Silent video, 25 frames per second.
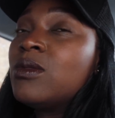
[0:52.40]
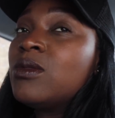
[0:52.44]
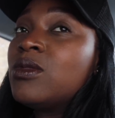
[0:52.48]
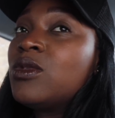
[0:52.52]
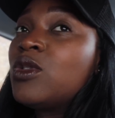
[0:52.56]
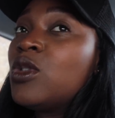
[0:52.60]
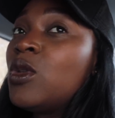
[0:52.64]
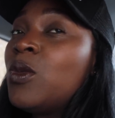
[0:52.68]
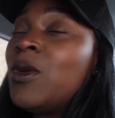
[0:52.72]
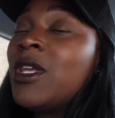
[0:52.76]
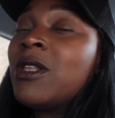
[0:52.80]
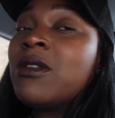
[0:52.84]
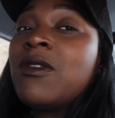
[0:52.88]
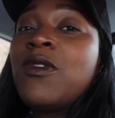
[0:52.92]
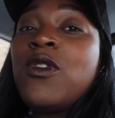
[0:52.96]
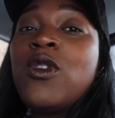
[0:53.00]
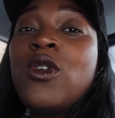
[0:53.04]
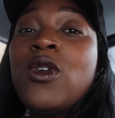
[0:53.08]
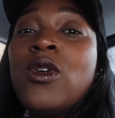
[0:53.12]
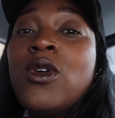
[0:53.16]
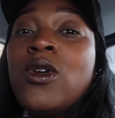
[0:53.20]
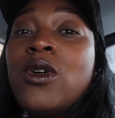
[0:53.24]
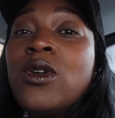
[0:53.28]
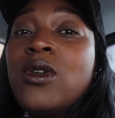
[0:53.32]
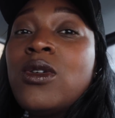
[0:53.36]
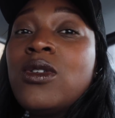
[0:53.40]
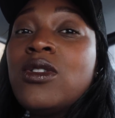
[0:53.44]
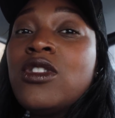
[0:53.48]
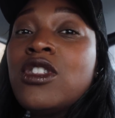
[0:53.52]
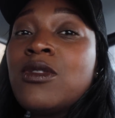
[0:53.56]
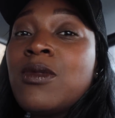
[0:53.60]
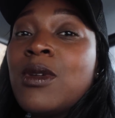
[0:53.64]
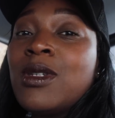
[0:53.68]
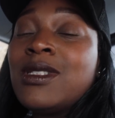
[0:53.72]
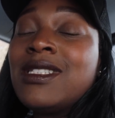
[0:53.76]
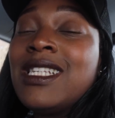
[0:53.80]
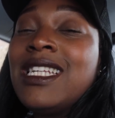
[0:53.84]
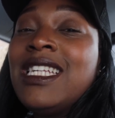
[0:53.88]
Two weeks before you're
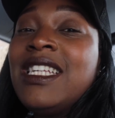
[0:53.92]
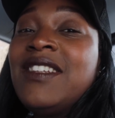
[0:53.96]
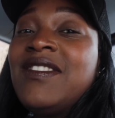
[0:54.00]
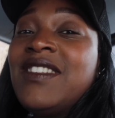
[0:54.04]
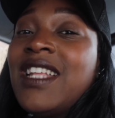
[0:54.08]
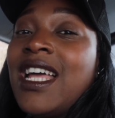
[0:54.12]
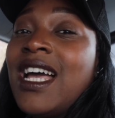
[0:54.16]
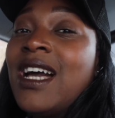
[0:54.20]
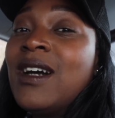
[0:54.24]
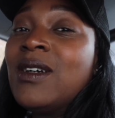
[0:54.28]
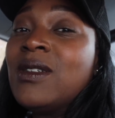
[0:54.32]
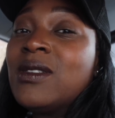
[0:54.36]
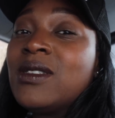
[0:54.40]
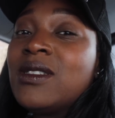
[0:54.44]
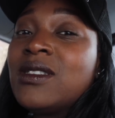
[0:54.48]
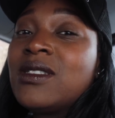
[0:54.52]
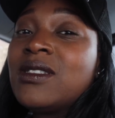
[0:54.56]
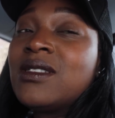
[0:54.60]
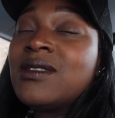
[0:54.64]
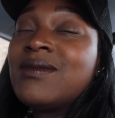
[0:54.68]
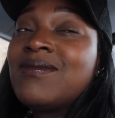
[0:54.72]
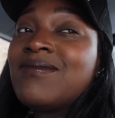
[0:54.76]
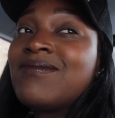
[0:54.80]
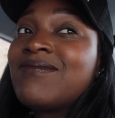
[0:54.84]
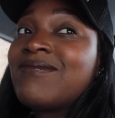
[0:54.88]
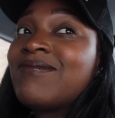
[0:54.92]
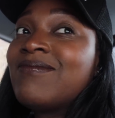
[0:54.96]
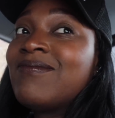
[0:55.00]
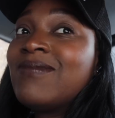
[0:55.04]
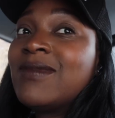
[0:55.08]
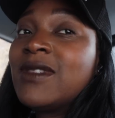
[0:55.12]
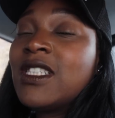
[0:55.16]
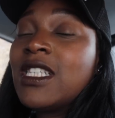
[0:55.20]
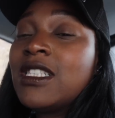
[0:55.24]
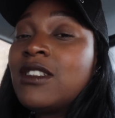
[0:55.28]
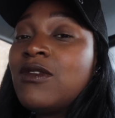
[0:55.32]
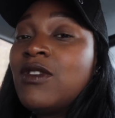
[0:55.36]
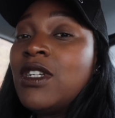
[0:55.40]
supposed to leave the house.
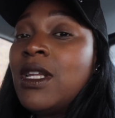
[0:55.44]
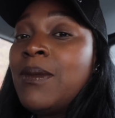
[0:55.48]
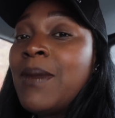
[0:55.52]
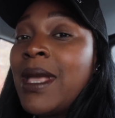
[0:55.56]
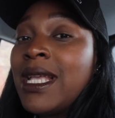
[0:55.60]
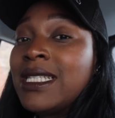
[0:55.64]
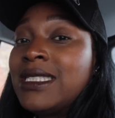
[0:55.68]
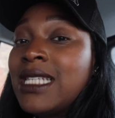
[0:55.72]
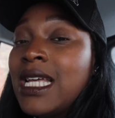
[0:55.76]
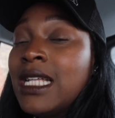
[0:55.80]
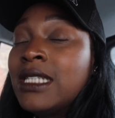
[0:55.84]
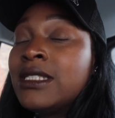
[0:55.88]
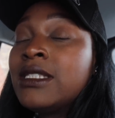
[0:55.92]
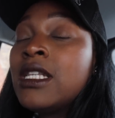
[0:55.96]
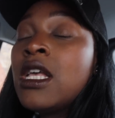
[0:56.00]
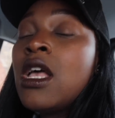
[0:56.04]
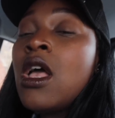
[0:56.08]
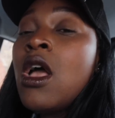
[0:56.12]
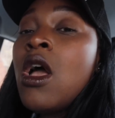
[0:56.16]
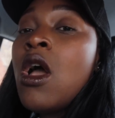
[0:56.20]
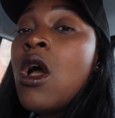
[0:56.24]
Doesn't really make sense.